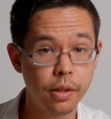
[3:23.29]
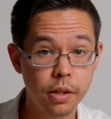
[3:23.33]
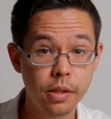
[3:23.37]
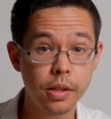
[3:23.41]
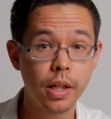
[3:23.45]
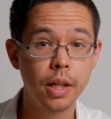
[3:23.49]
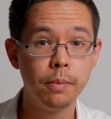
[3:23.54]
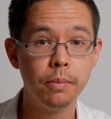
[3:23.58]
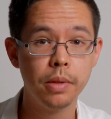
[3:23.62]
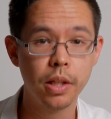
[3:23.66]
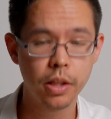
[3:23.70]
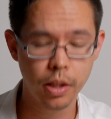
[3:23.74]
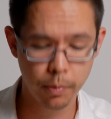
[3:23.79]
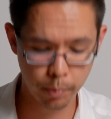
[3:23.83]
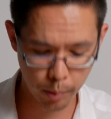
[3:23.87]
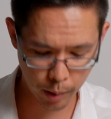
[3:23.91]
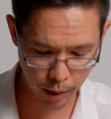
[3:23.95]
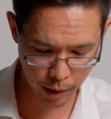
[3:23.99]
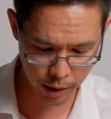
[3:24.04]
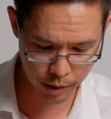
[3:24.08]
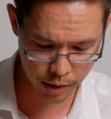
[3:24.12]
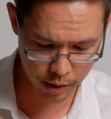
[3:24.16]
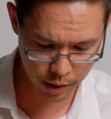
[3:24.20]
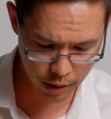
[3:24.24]
and the same thing
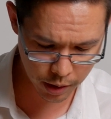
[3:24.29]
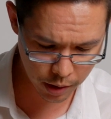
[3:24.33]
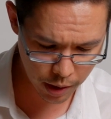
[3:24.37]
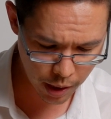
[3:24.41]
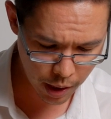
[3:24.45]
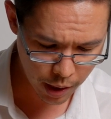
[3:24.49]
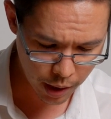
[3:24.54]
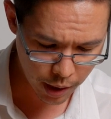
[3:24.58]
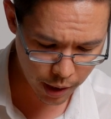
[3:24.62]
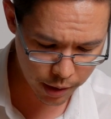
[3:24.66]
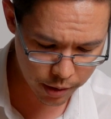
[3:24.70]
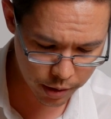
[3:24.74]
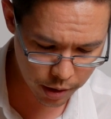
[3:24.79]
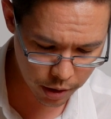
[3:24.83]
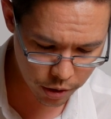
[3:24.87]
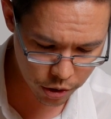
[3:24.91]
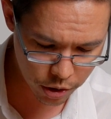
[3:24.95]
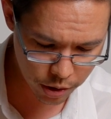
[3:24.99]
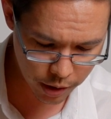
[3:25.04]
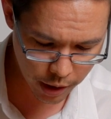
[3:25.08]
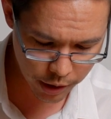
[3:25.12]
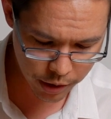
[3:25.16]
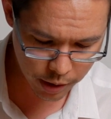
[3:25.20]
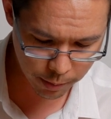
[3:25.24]
applies here.
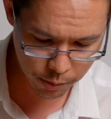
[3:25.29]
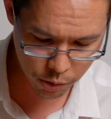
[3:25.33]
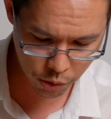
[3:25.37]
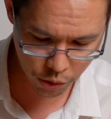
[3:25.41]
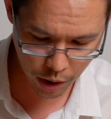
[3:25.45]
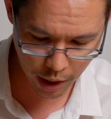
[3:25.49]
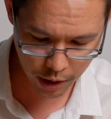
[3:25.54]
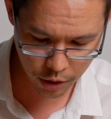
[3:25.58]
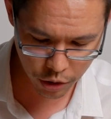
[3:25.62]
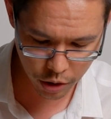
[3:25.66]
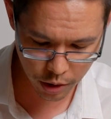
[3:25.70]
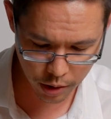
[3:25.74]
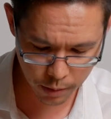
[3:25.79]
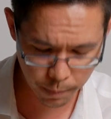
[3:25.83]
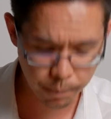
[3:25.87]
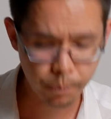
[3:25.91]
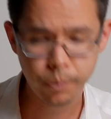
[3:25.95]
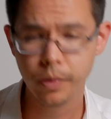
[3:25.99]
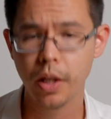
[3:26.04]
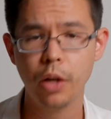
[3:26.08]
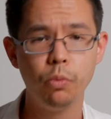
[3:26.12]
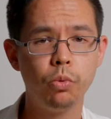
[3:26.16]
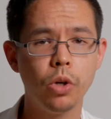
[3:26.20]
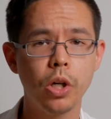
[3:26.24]
Addition and subtraction,
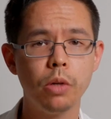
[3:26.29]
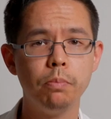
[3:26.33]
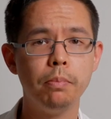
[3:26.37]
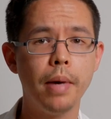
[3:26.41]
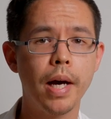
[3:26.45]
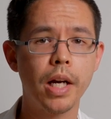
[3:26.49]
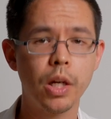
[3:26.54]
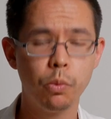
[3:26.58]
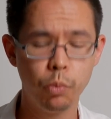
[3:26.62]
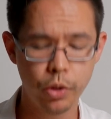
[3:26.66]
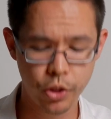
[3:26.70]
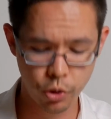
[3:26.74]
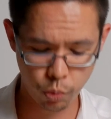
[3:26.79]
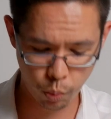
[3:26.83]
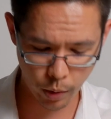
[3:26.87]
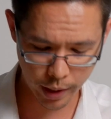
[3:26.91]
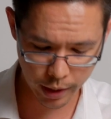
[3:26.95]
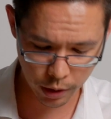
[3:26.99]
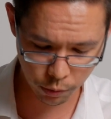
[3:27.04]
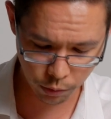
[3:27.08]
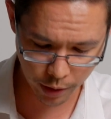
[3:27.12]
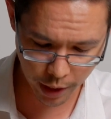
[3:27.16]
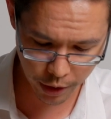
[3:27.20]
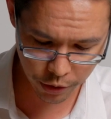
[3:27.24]
it won't matter which
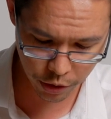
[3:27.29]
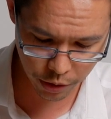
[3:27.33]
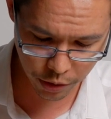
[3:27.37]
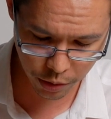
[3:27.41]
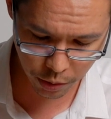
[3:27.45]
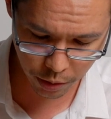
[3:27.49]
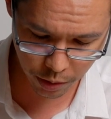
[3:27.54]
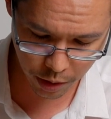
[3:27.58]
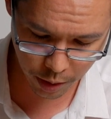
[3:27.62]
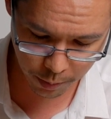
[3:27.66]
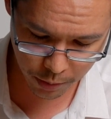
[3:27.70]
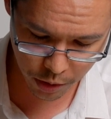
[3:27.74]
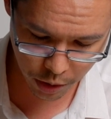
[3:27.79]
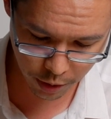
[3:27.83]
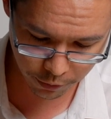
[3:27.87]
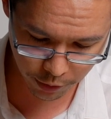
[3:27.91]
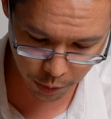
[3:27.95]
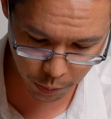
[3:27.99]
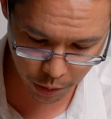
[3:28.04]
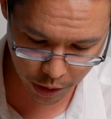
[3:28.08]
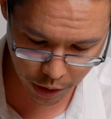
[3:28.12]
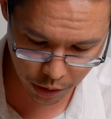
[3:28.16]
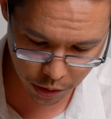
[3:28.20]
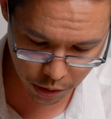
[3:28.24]
way around you do them. So if
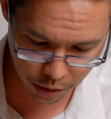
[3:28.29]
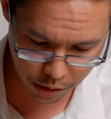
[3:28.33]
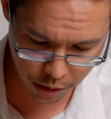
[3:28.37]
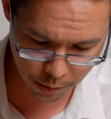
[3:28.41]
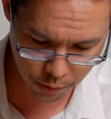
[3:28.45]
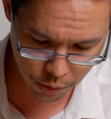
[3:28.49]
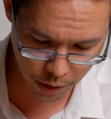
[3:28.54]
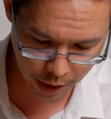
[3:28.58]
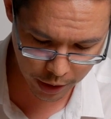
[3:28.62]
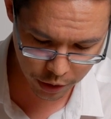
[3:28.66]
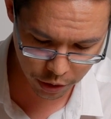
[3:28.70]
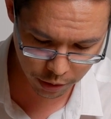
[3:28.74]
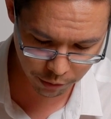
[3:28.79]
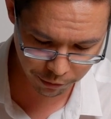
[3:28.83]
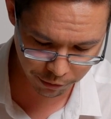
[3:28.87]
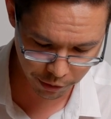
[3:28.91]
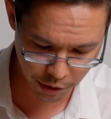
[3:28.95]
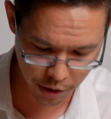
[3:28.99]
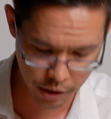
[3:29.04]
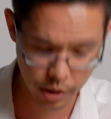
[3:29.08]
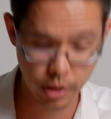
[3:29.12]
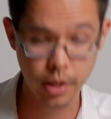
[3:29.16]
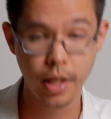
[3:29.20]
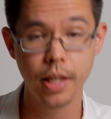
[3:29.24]
you want to do subtraction
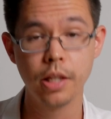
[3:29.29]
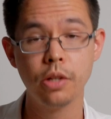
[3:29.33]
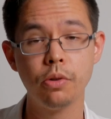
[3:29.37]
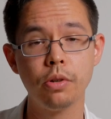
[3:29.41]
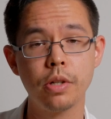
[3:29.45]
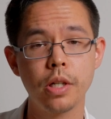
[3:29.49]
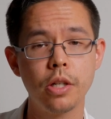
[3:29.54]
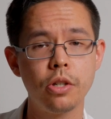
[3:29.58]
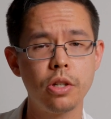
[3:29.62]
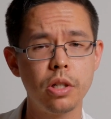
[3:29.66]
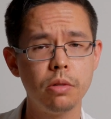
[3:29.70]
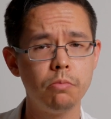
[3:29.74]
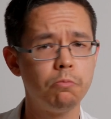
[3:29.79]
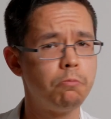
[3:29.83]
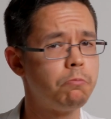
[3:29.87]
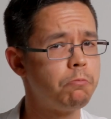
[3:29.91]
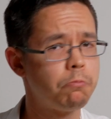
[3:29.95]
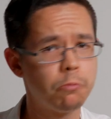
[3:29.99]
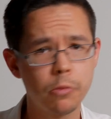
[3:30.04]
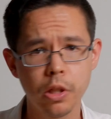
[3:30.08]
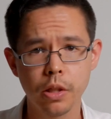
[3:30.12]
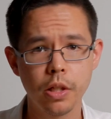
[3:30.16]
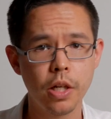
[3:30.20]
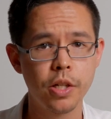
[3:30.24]
first, then your addition,
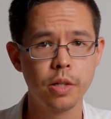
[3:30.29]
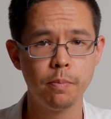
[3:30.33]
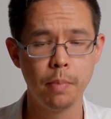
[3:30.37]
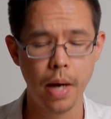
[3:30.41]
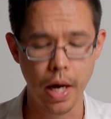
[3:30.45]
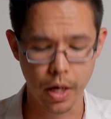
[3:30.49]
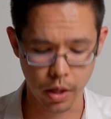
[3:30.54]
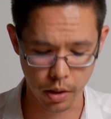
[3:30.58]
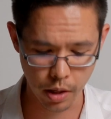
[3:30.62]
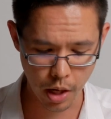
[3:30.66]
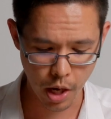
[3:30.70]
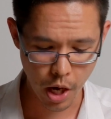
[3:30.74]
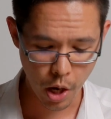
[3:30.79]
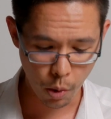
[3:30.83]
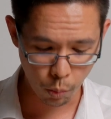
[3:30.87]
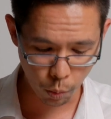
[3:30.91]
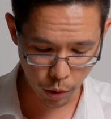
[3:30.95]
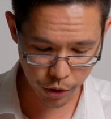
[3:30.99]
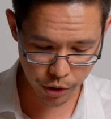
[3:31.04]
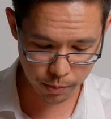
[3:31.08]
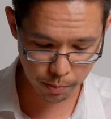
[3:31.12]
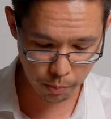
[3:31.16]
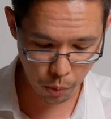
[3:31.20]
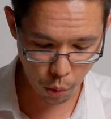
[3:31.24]
doesn't matter.
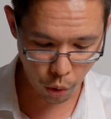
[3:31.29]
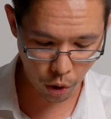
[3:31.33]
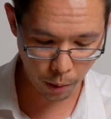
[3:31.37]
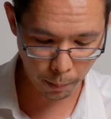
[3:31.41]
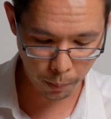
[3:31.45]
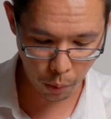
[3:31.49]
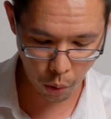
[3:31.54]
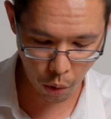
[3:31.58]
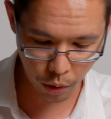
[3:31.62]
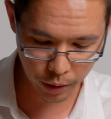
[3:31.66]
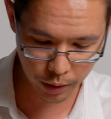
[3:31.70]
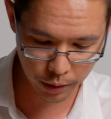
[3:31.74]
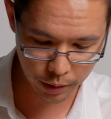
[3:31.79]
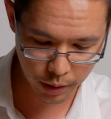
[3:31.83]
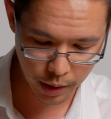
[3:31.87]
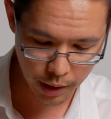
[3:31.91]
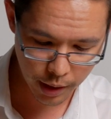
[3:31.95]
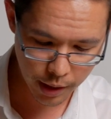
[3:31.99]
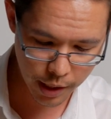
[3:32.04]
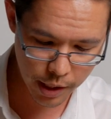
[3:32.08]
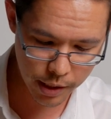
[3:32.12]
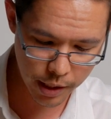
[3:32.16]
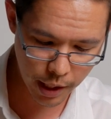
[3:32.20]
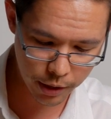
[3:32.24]
What's more important
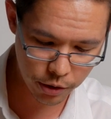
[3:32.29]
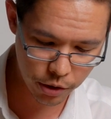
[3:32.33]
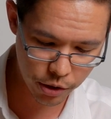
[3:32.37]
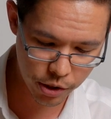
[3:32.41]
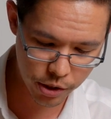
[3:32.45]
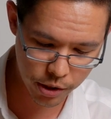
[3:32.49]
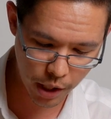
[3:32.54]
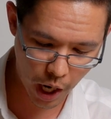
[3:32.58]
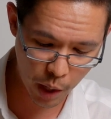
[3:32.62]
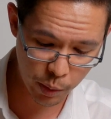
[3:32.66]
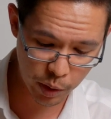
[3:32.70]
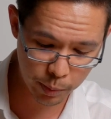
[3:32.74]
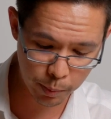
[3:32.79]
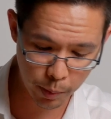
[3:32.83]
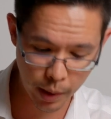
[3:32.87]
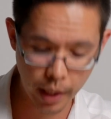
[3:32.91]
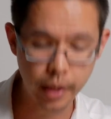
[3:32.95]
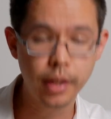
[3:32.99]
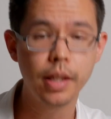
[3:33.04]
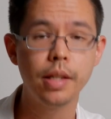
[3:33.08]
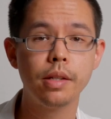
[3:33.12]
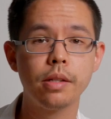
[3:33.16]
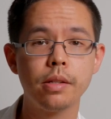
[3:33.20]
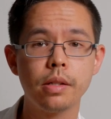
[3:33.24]
is that you start with
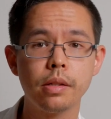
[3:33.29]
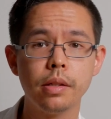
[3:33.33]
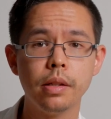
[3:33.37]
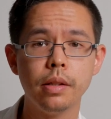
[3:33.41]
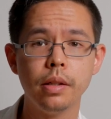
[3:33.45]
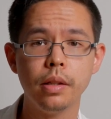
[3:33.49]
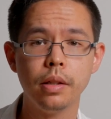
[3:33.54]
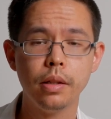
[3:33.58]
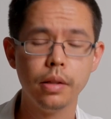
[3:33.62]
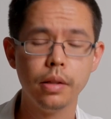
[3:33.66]
brackets,